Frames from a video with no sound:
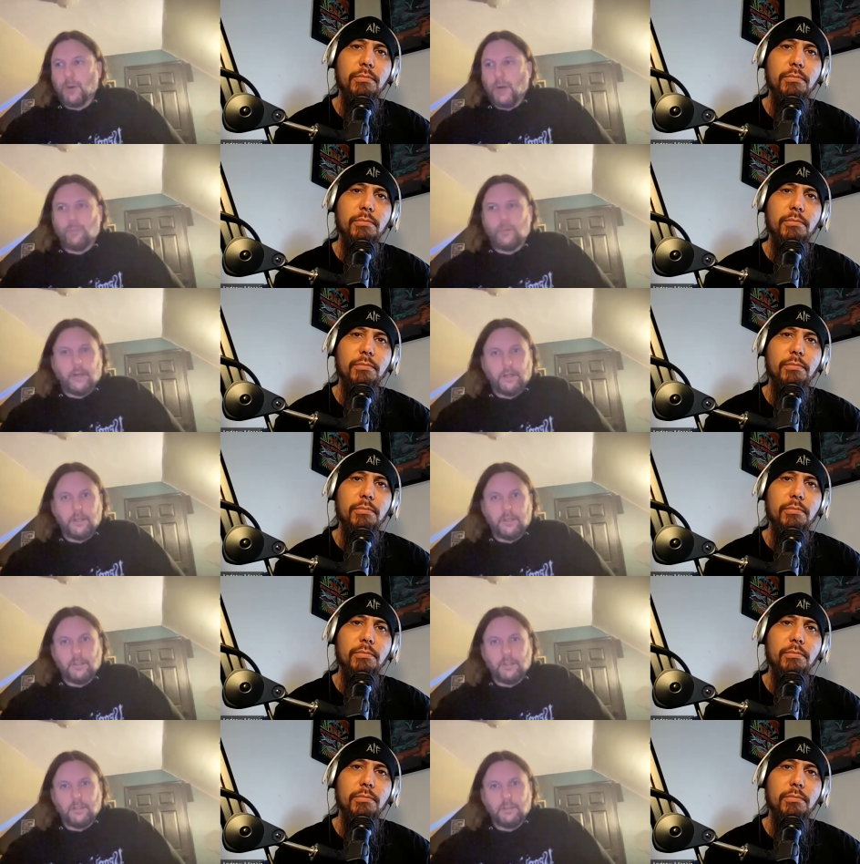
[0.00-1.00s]
Speaker 1: a pop record
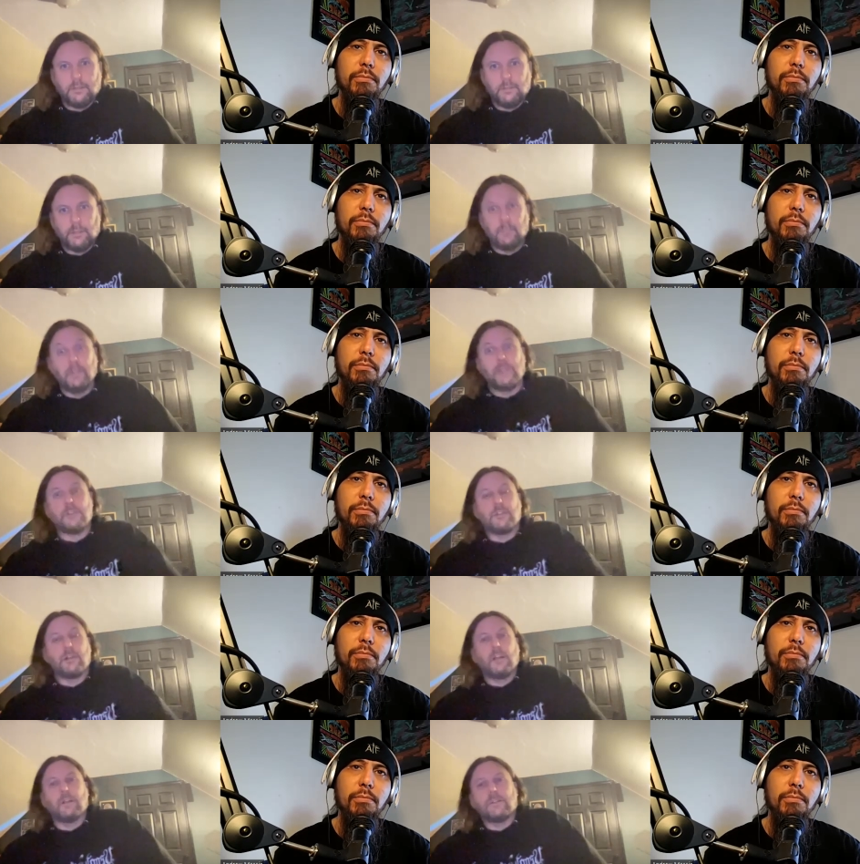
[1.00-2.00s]
to make millions of
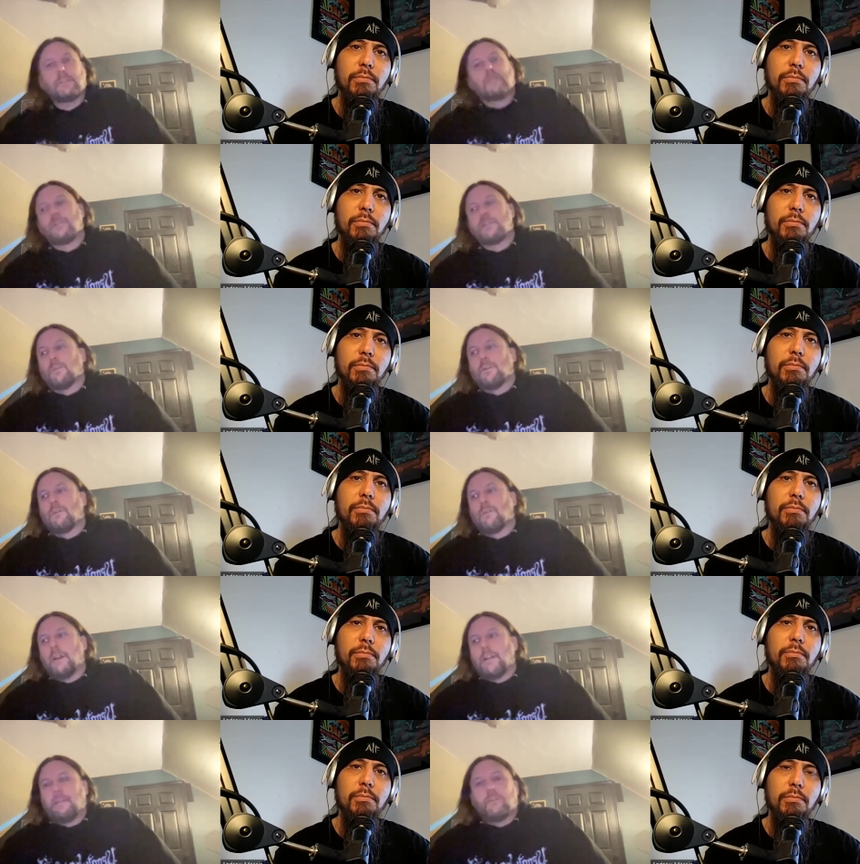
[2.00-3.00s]
dollars. We just want to
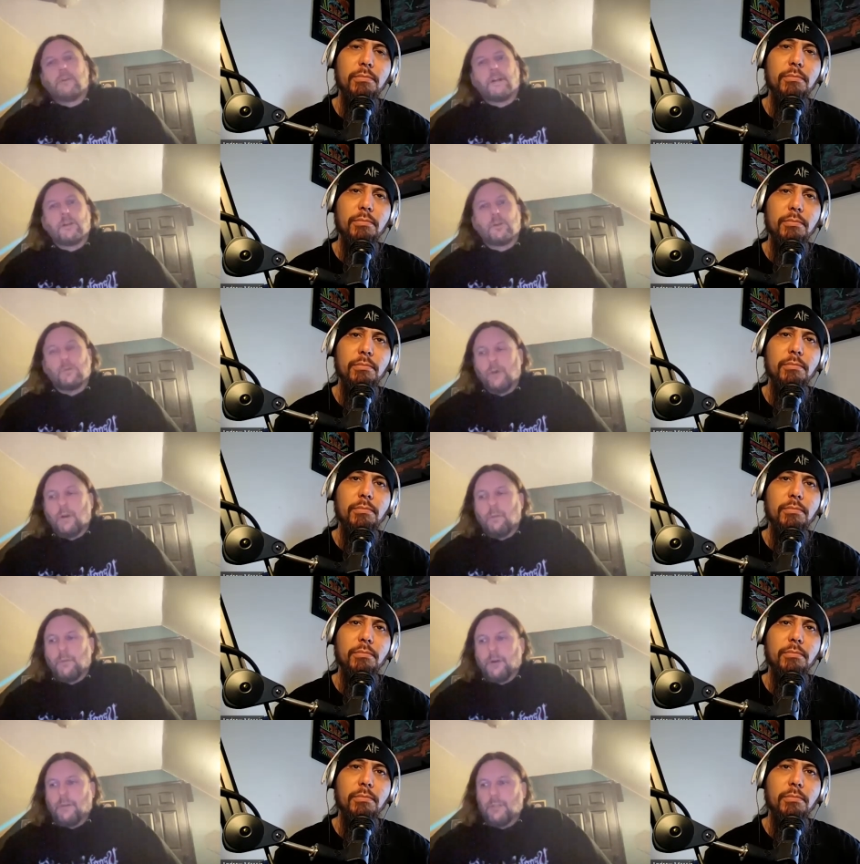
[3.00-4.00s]
write heavy records.
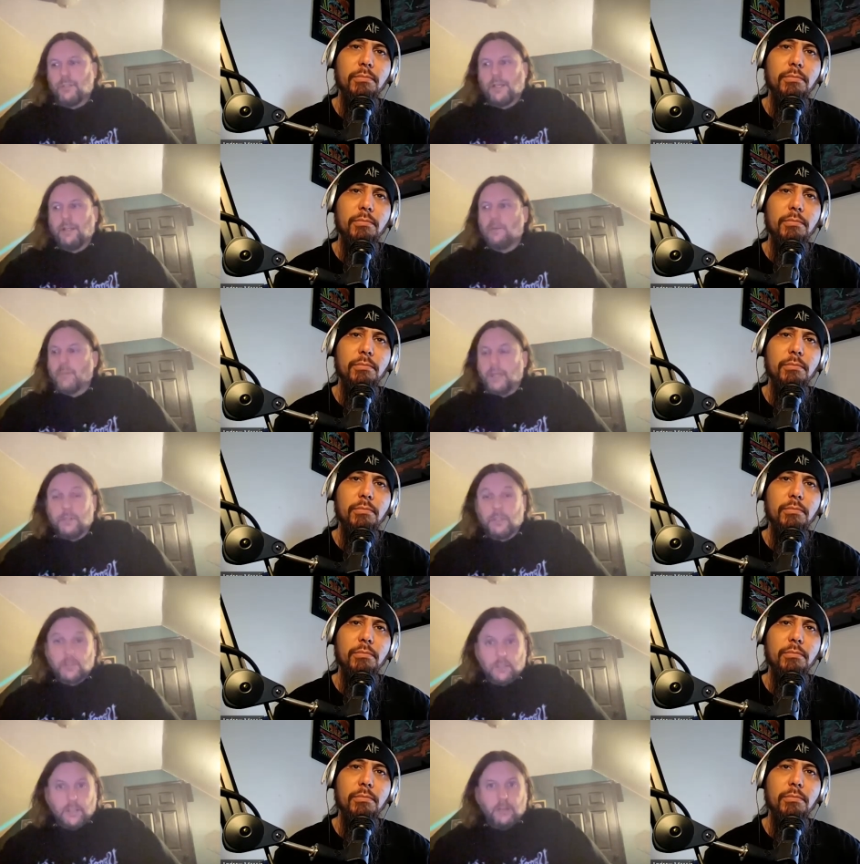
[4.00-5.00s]
We've always cited bands like
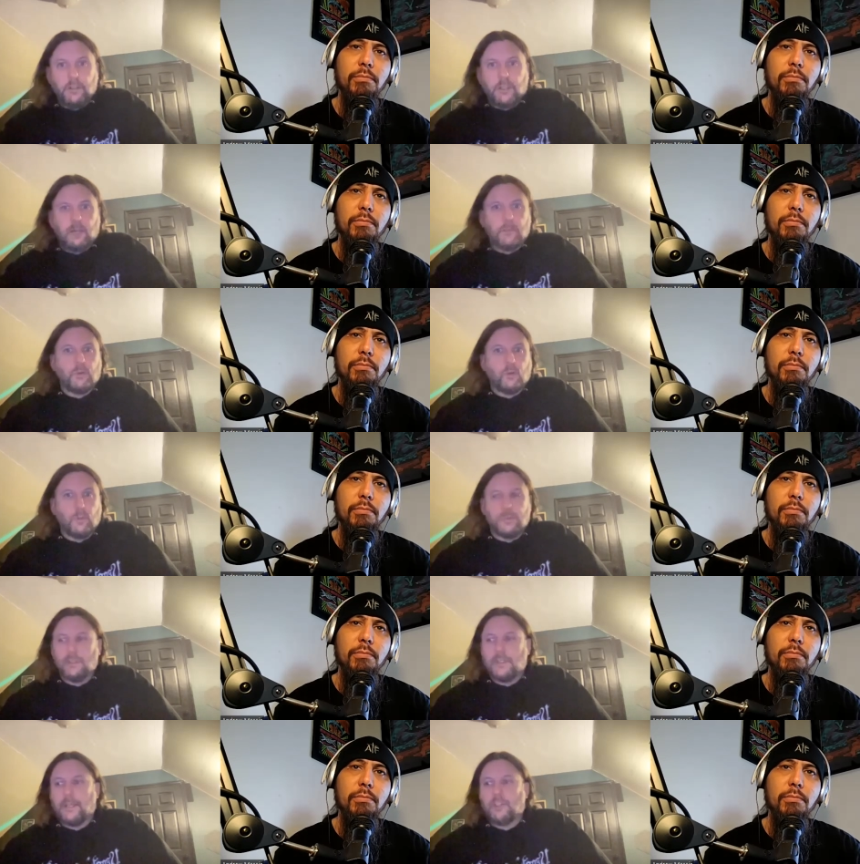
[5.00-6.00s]
Slayer and Cannibal
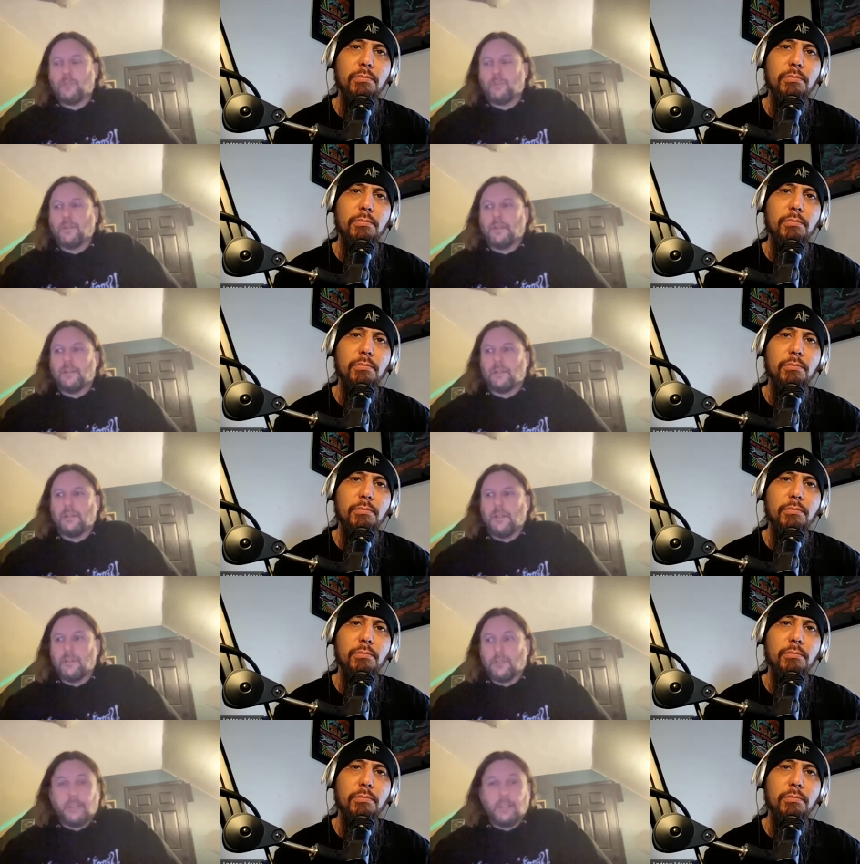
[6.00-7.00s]
Corpse and Testament as
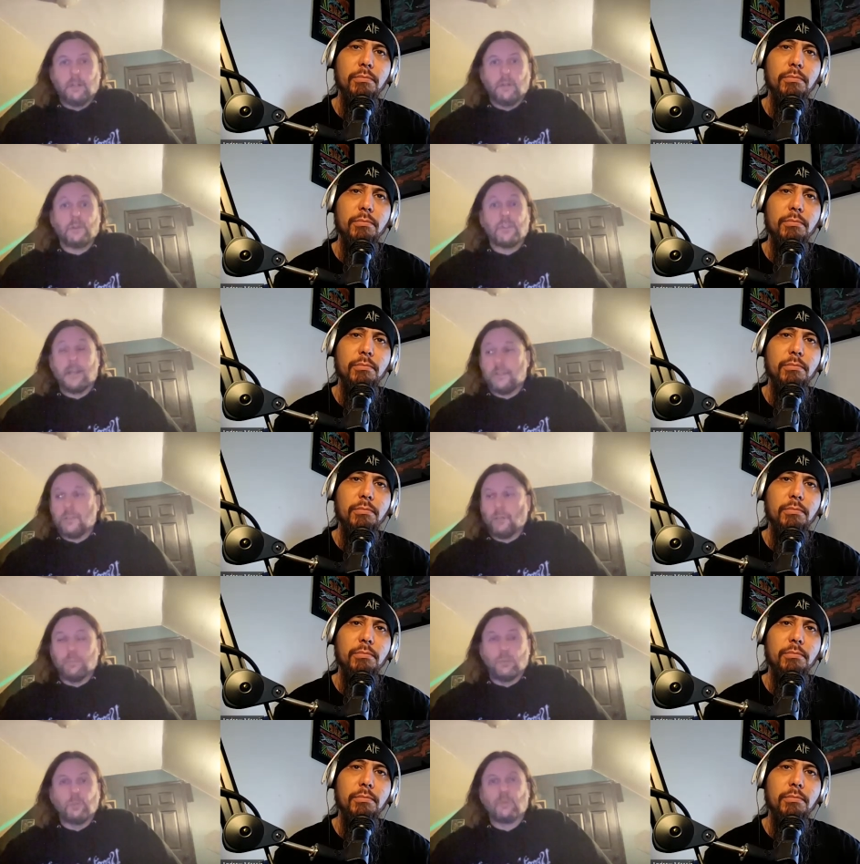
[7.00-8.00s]
our heroes, as our
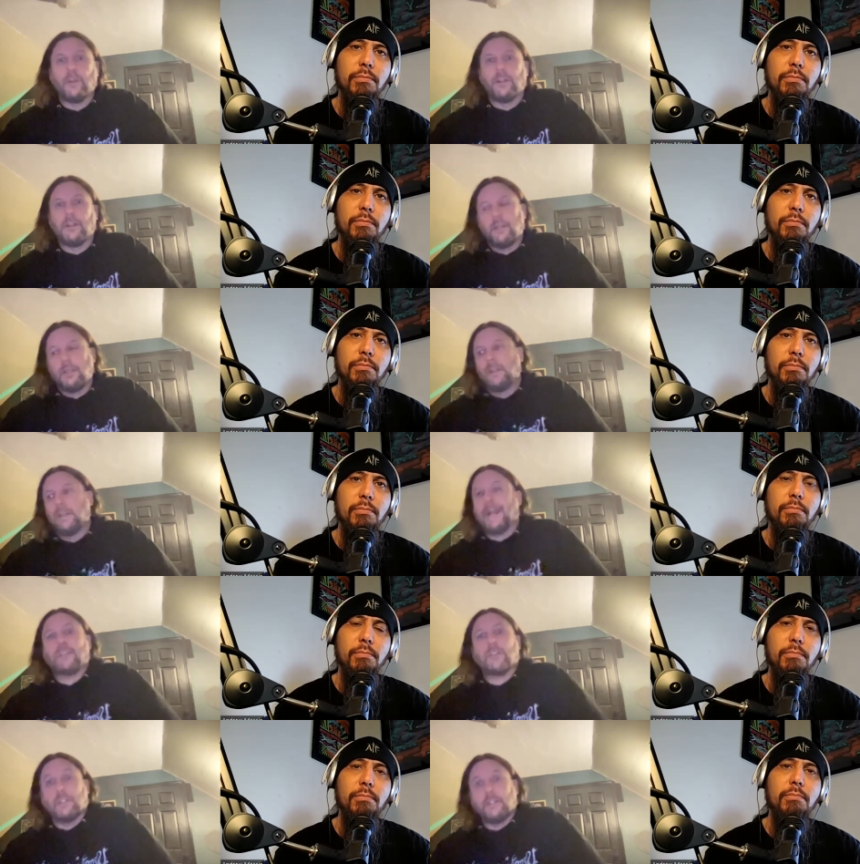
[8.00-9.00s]
blueprint.
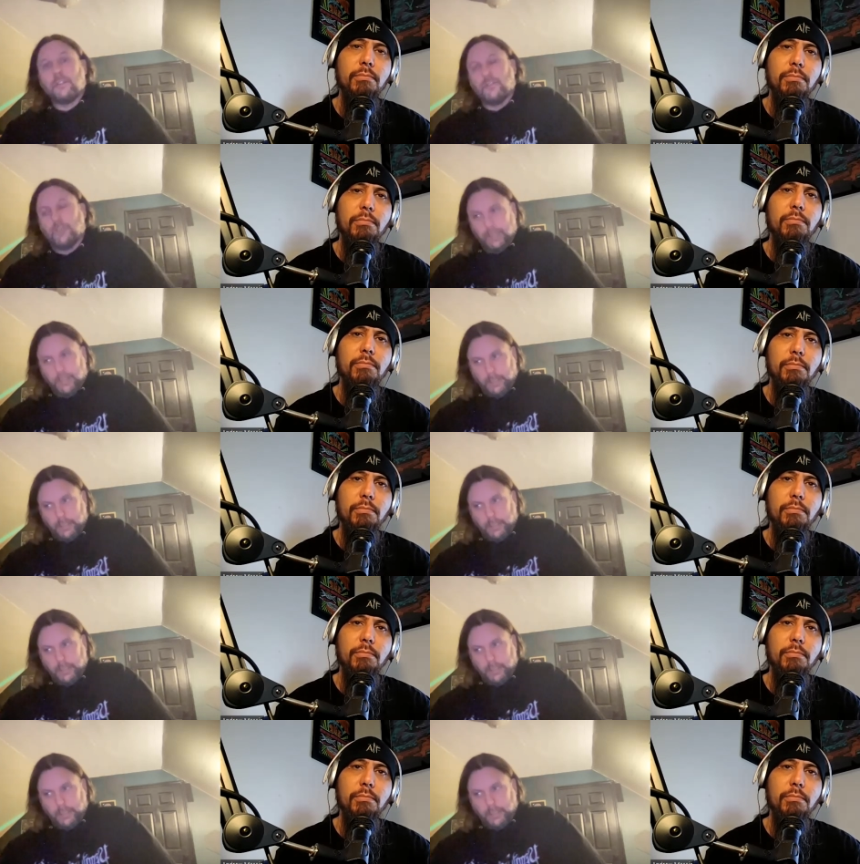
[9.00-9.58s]
Exodus,